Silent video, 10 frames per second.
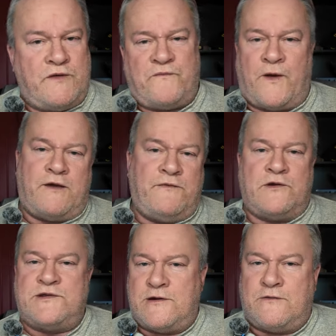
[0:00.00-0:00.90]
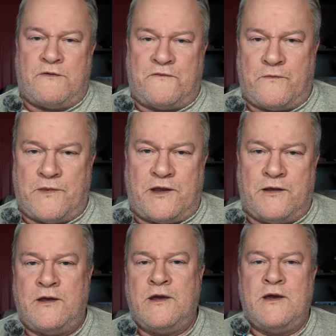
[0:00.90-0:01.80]
went five years over for
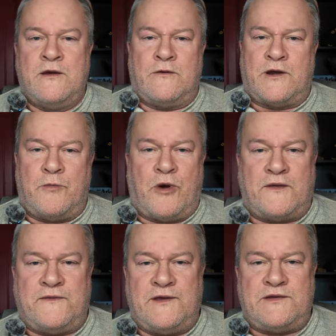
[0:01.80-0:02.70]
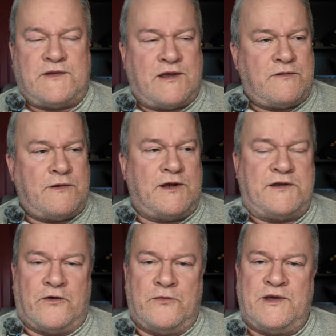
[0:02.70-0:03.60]
me. When I bought this, that's what I
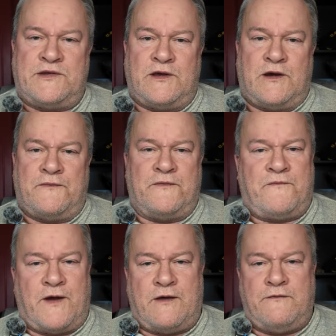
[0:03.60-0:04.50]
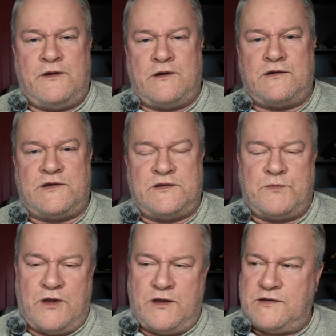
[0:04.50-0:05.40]
told myself. In five years,
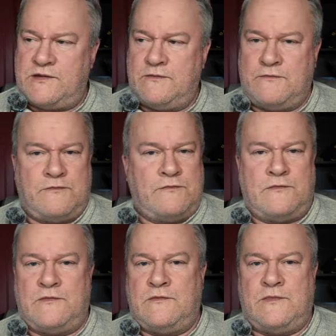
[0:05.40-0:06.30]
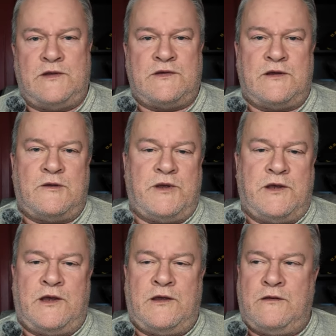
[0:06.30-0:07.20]
this place is going to
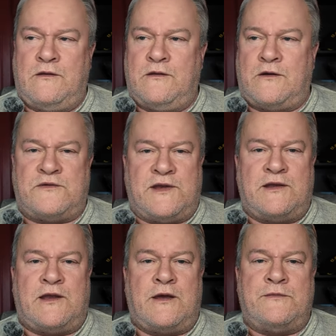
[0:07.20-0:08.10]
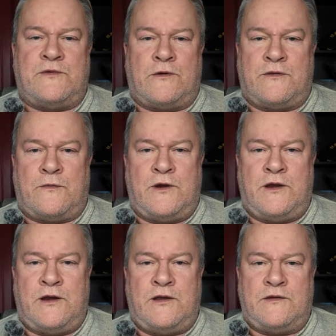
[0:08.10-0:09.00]
be, you know, 10 times worth
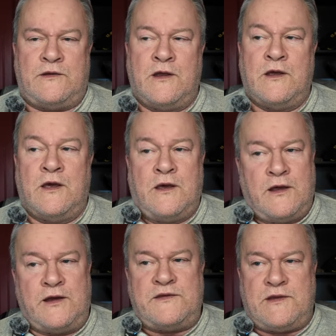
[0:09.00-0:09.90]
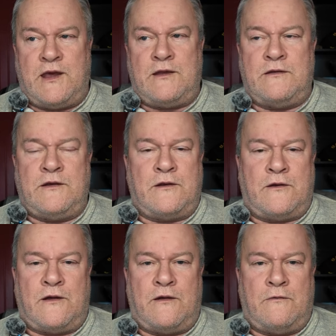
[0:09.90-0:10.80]
what it is. And it's getting, you
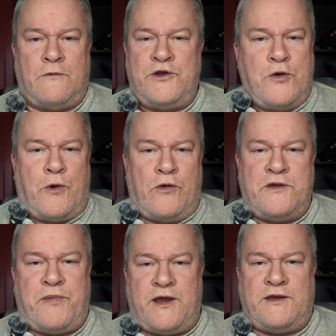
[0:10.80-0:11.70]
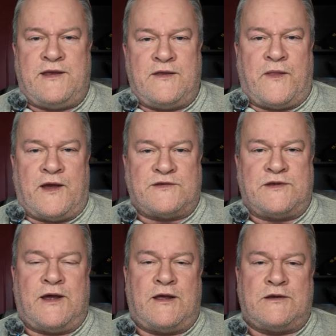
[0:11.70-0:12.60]
know, when you've only paid
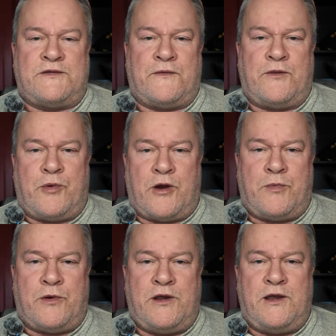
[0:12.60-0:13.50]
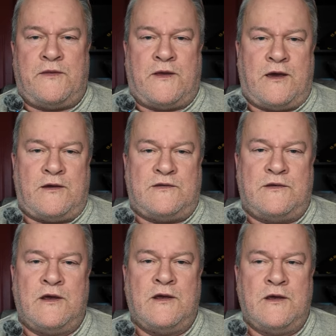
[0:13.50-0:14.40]
$10,000 for the property and the house,